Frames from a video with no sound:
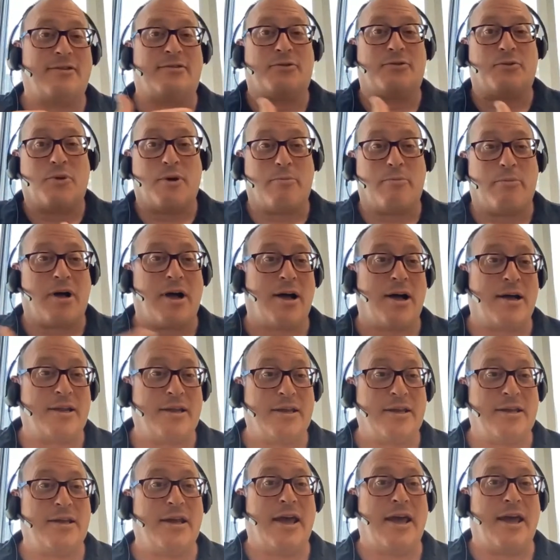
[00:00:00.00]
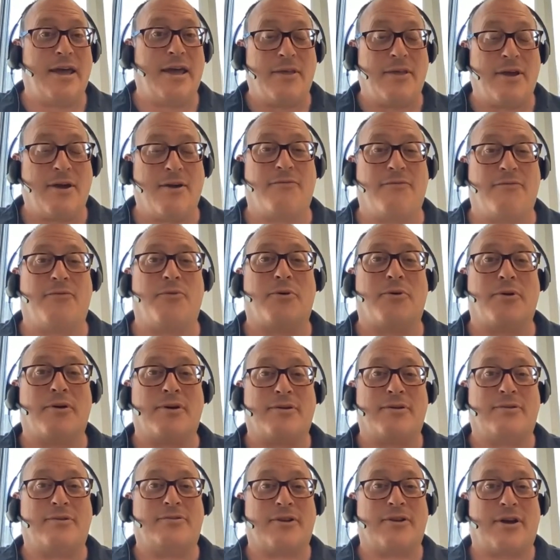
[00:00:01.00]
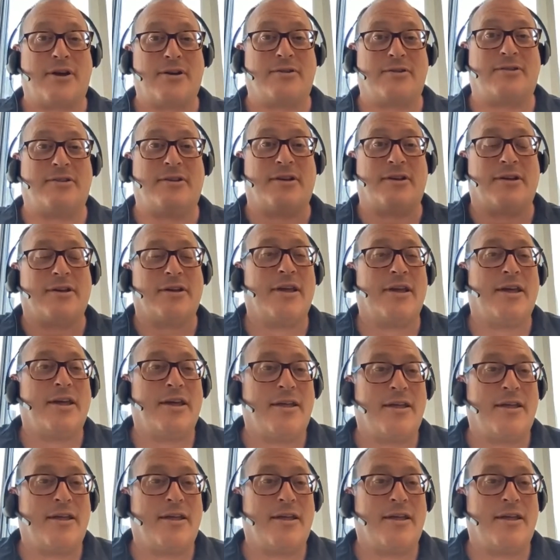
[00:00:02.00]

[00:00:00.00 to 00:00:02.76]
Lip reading: through our body, and therefore you start to